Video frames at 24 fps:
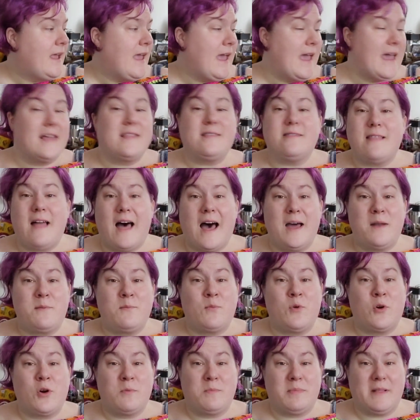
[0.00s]
a lot
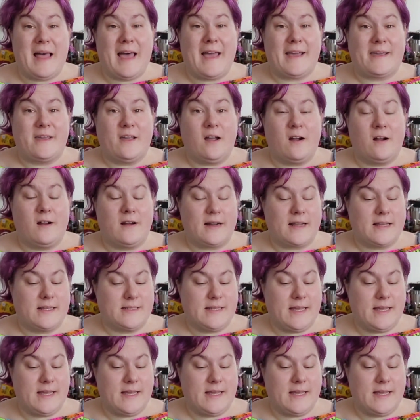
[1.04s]
more black yarn because